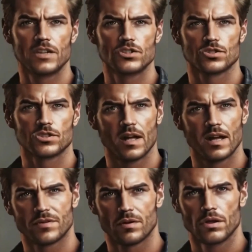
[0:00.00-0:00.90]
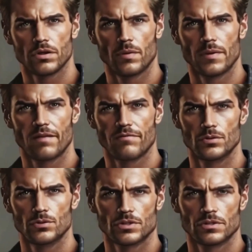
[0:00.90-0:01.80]
nature to life's ongoing
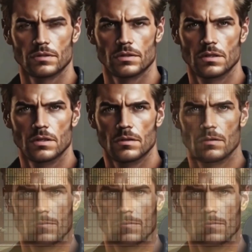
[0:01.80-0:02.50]
evolution. The